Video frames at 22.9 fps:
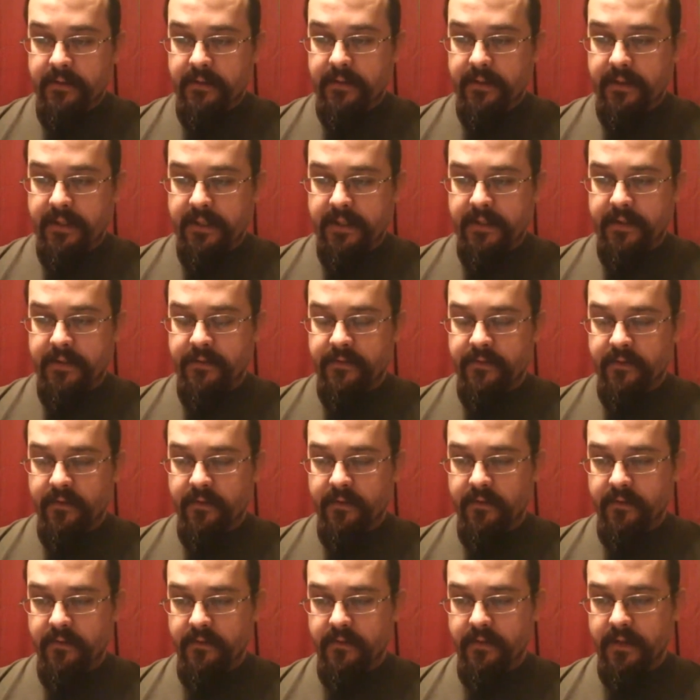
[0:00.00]
and
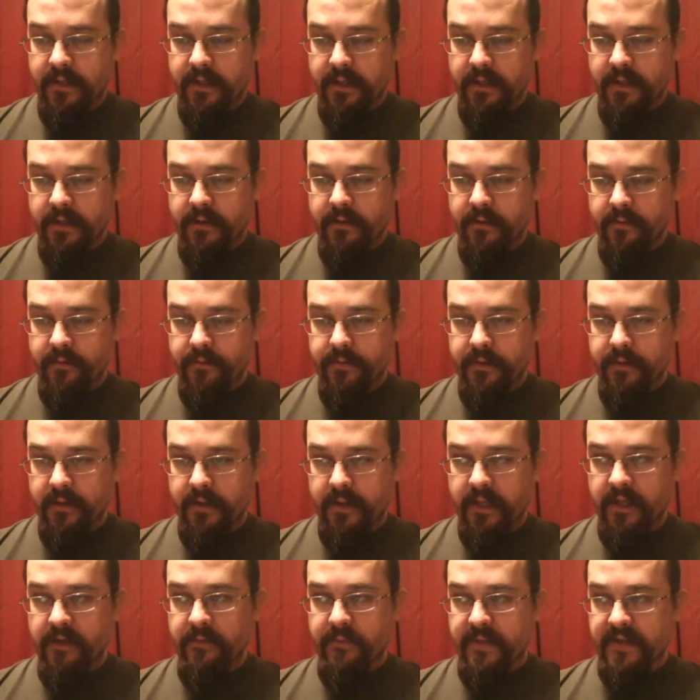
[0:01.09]
the
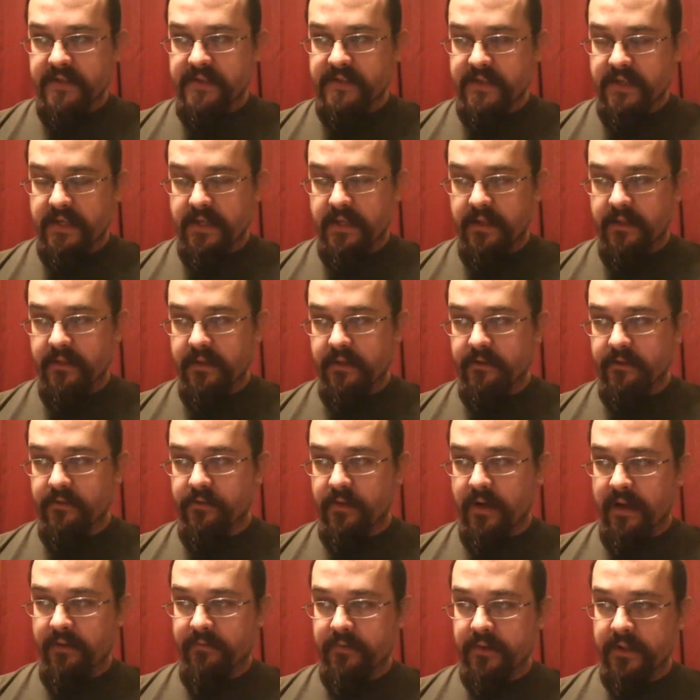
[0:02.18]
NPC that is
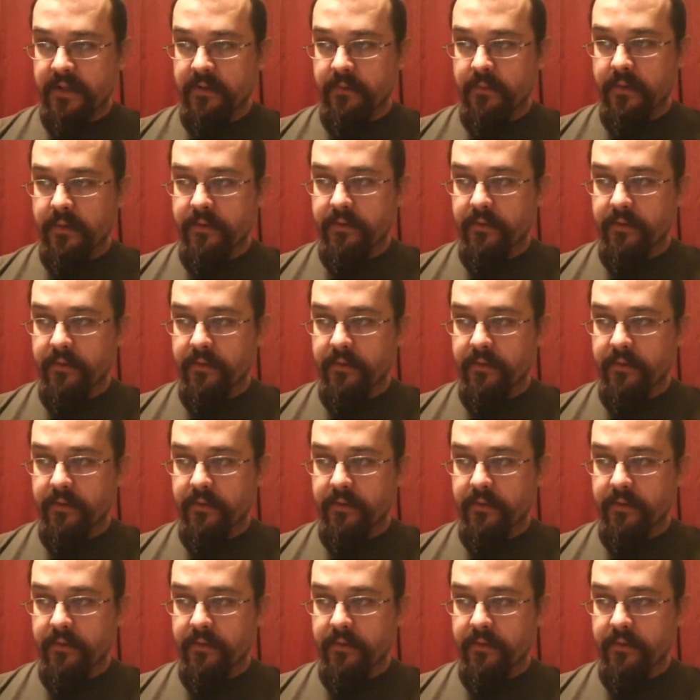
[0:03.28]
traveling with the